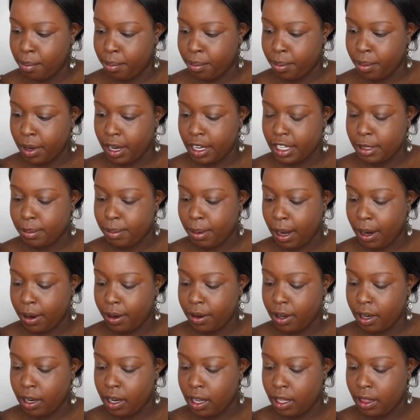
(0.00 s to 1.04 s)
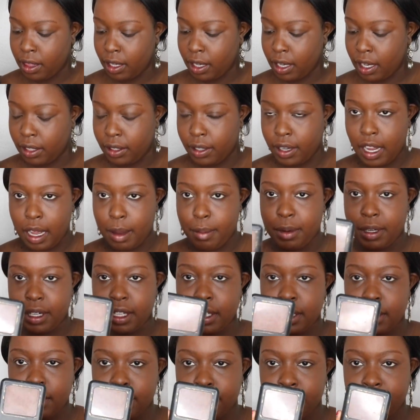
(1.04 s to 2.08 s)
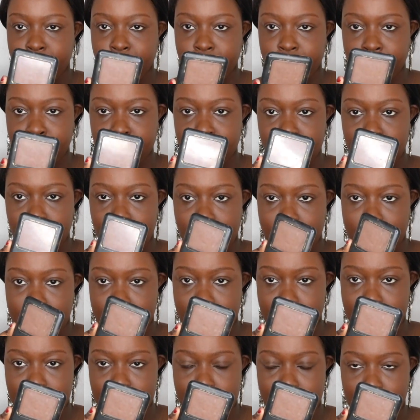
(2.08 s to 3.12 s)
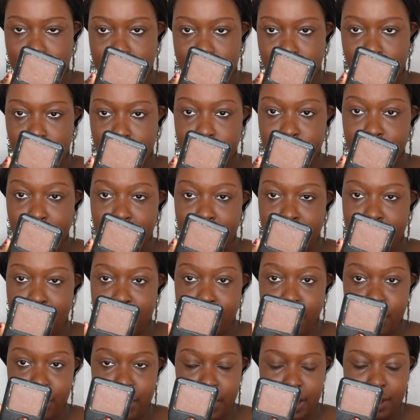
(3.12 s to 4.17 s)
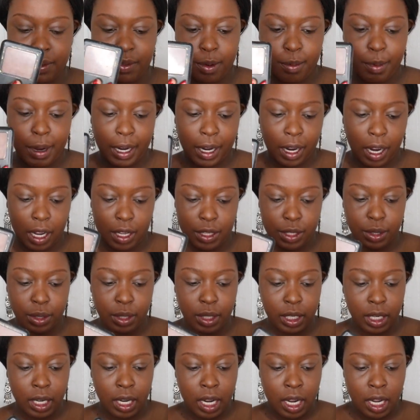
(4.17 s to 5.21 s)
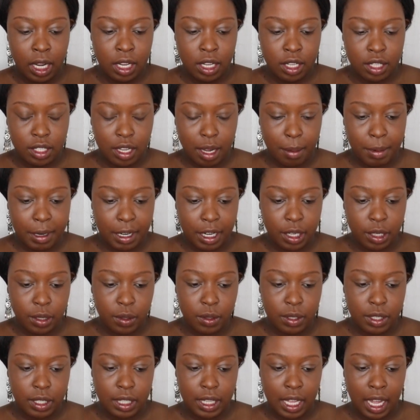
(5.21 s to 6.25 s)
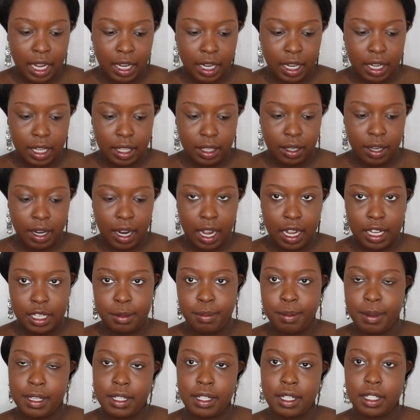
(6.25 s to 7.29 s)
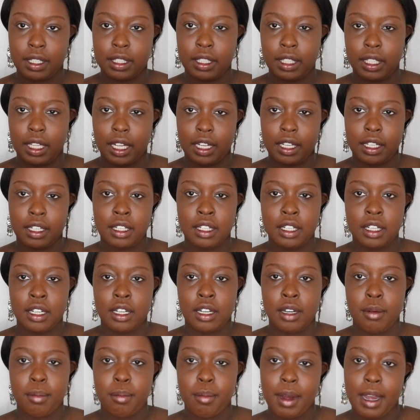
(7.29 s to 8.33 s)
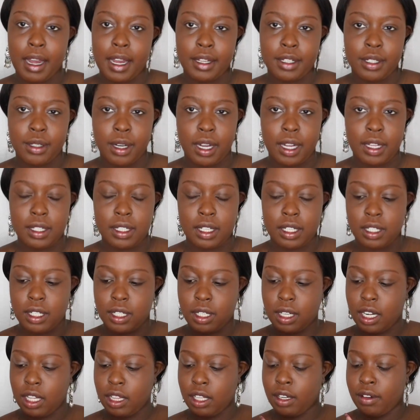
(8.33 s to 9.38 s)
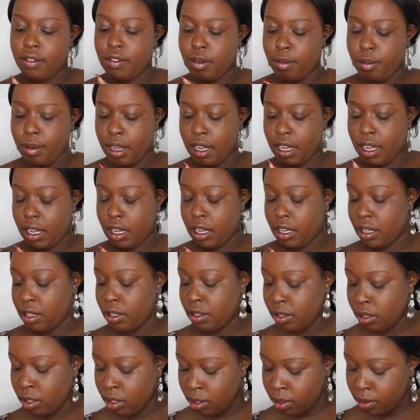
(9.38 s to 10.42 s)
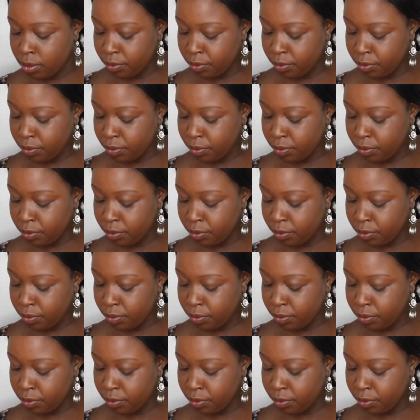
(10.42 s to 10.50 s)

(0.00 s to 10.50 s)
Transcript: pressed powder in the color Ebony, and this is like a dark brown. I use this for my contour, so I'm going to use that color as basically like my transition color for my eyes.